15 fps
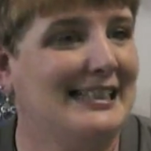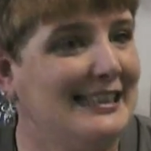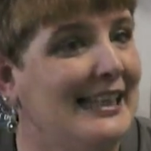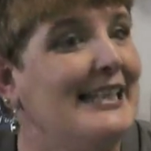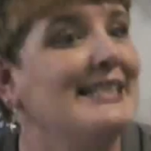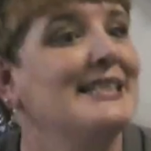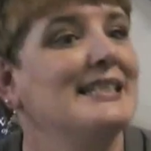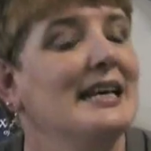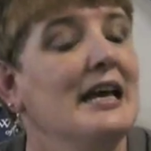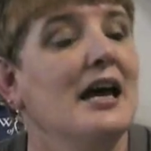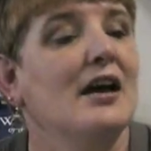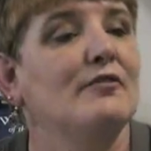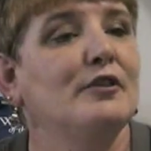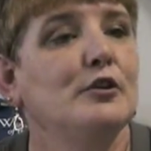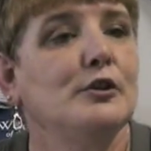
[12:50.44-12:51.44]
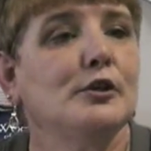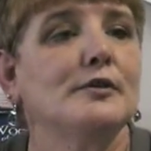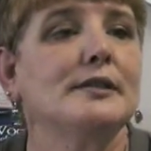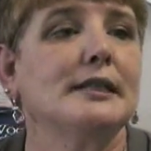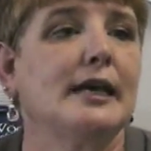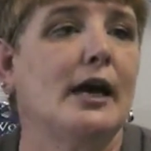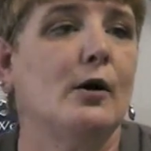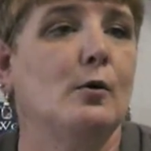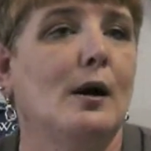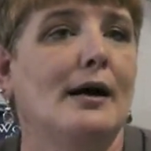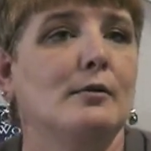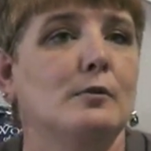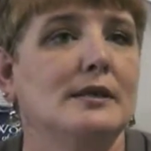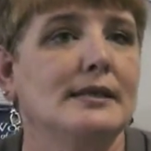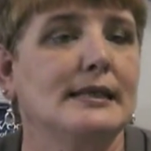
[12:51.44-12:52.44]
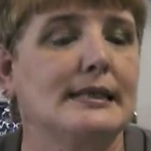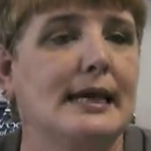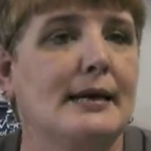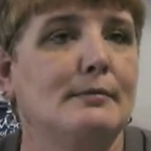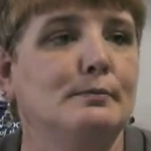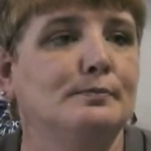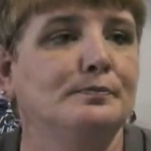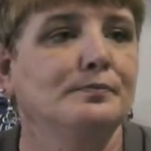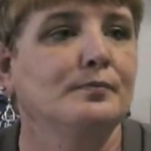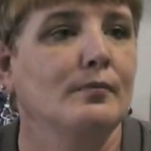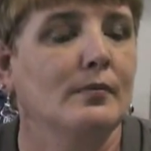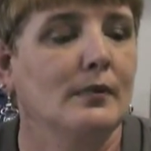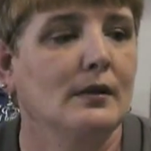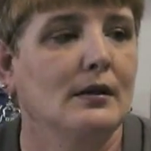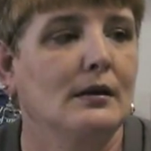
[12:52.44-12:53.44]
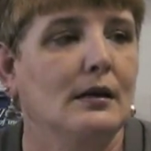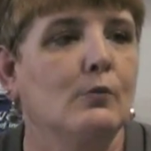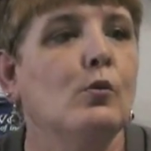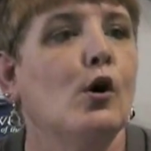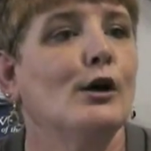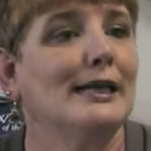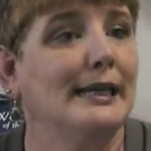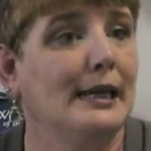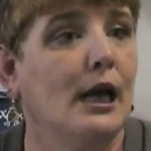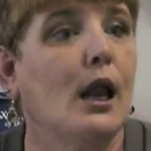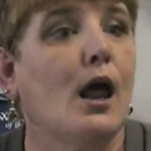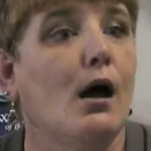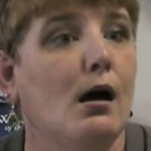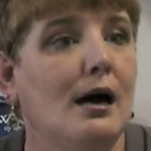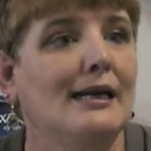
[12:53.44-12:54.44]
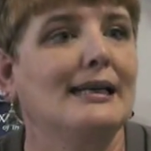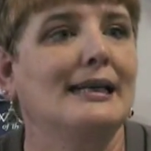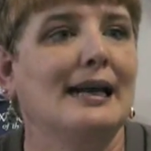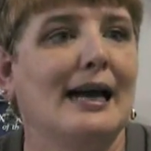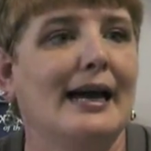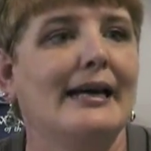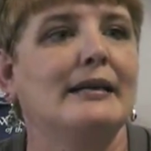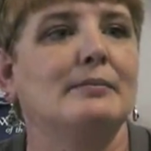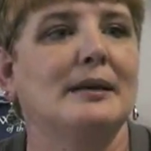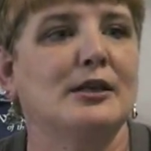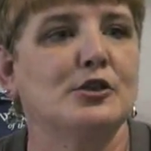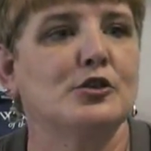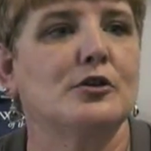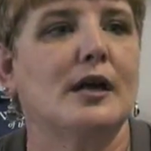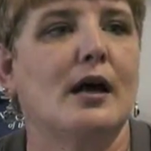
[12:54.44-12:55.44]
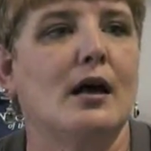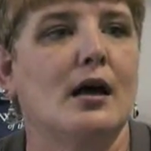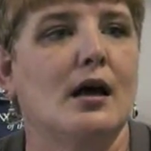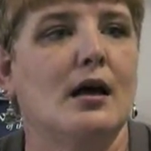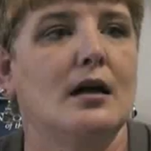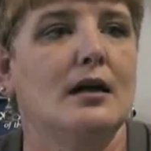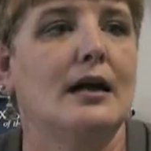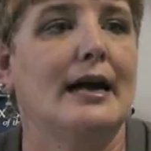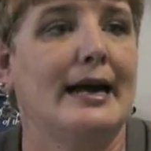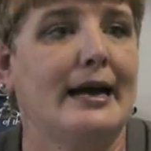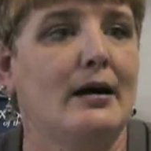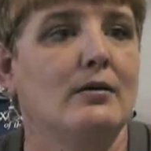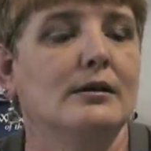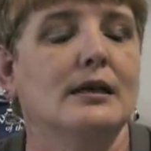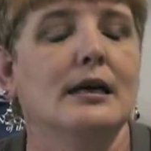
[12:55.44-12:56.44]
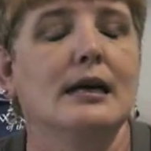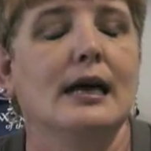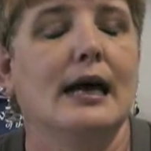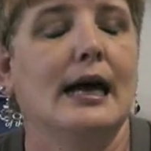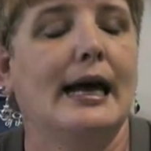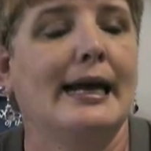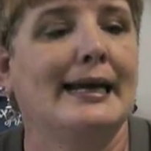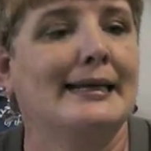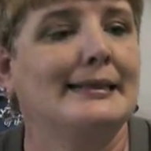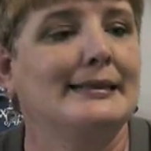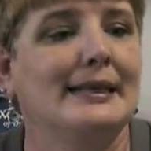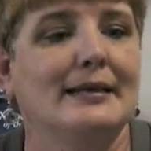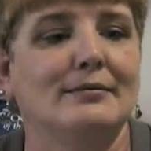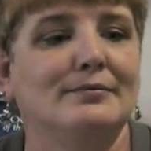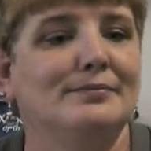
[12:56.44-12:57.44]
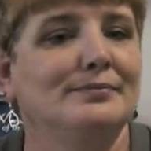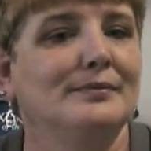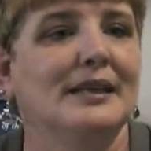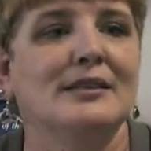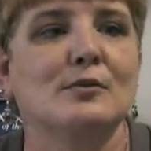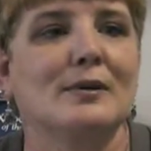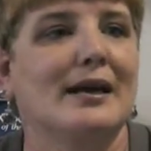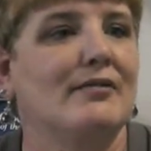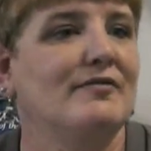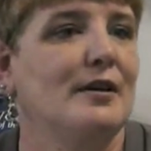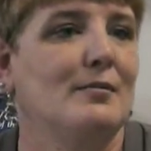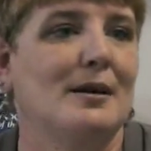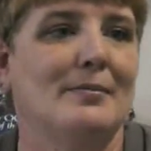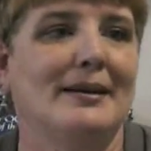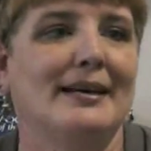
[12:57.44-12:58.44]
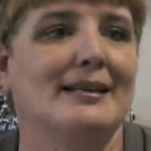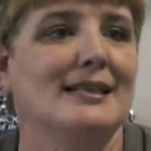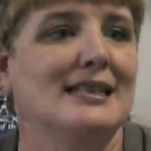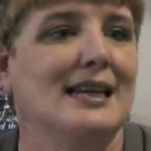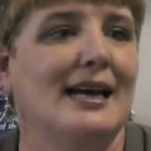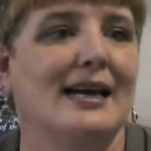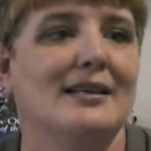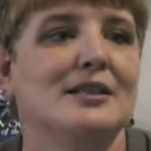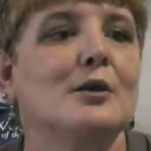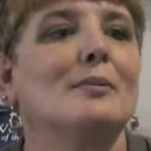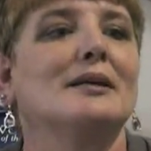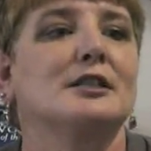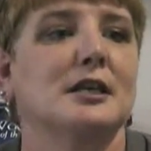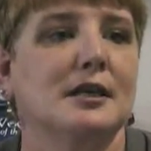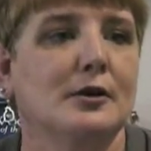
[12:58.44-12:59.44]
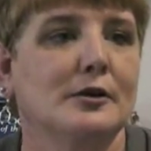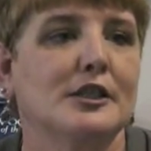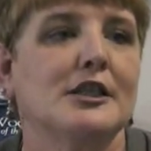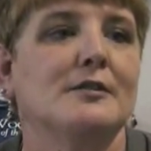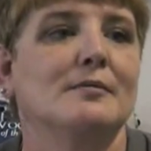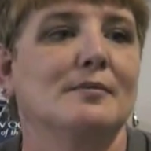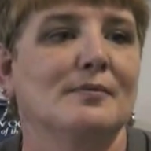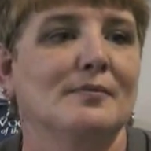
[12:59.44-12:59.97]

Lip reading: Yes. A few years ago, I was walking a lot, and I had it measured out, and that's when I felt my best. I had so much energy.